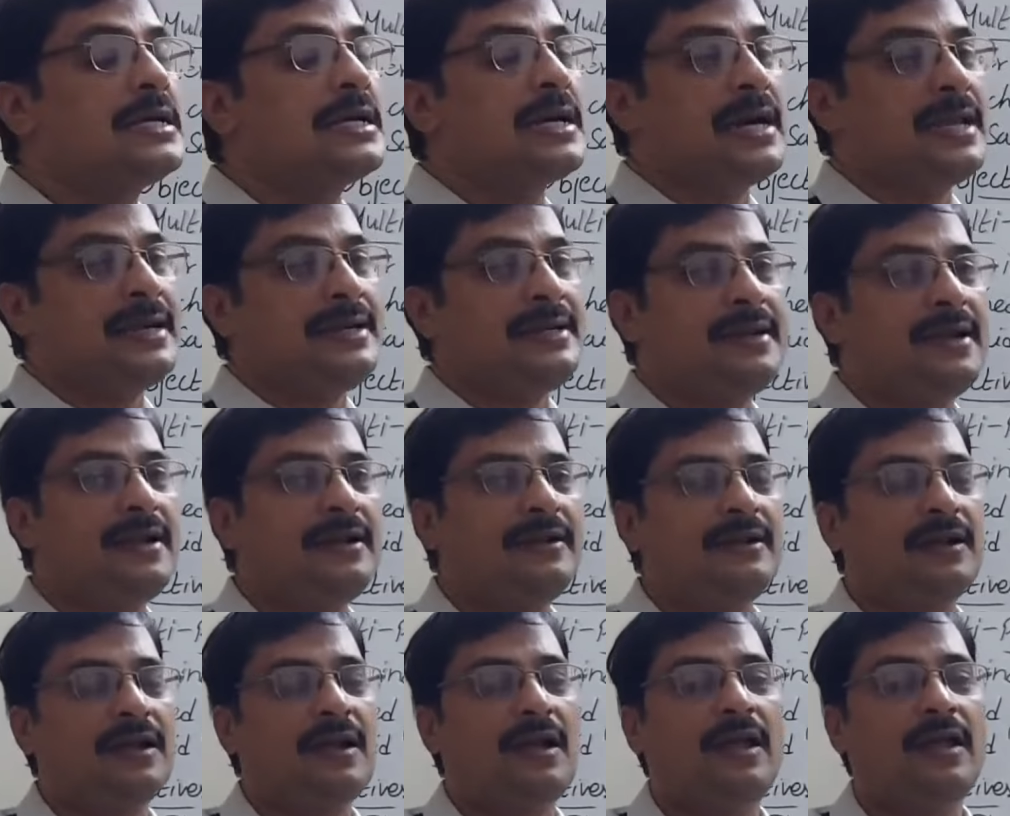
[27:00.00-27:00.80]

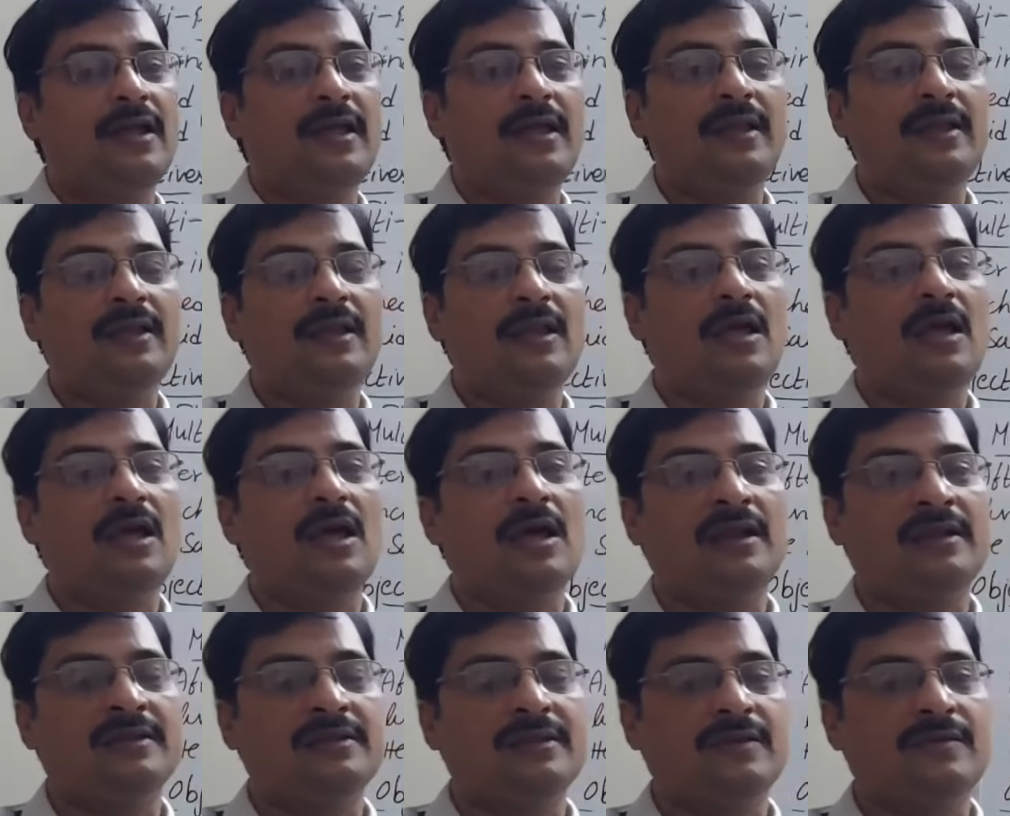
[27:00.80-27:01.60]
Karnataka area,
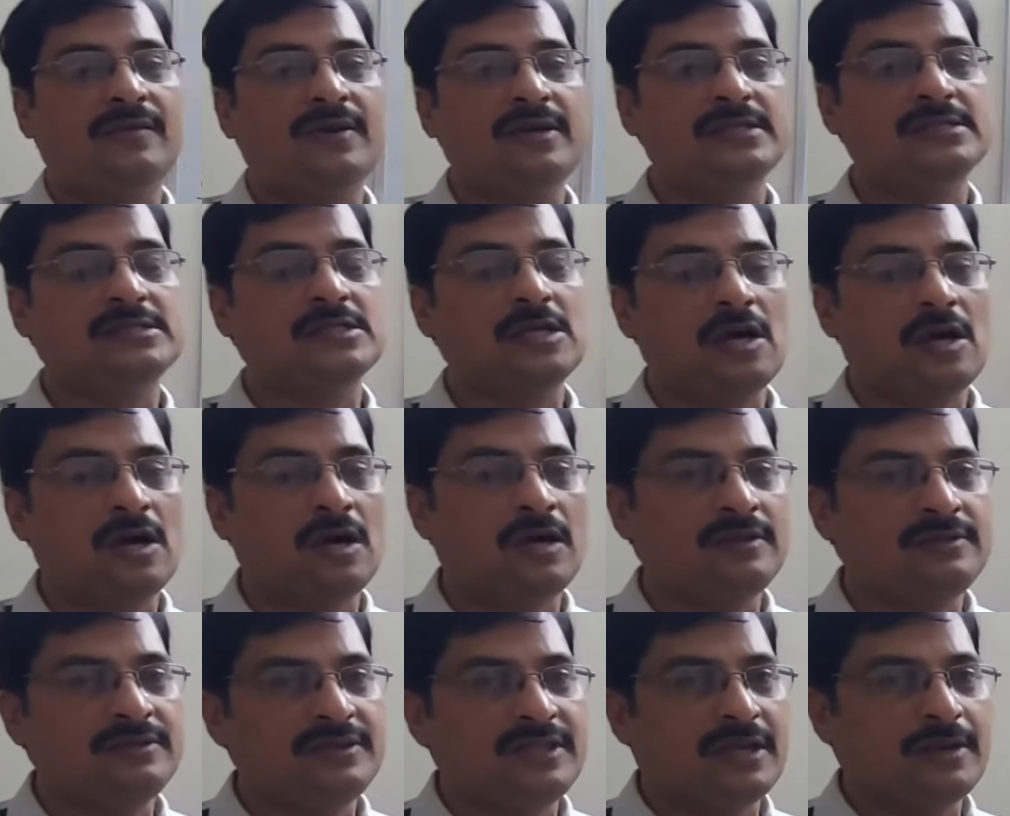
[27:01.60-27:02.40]
another one is
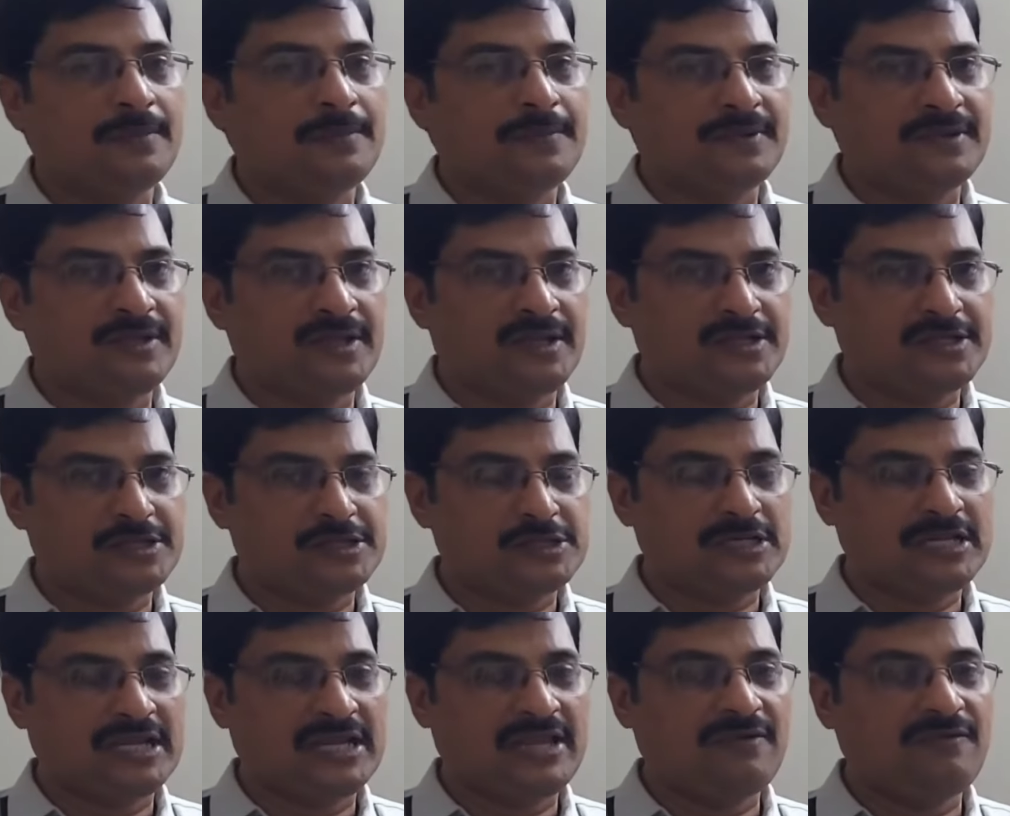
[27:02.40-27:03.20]
Andhra Pradesh.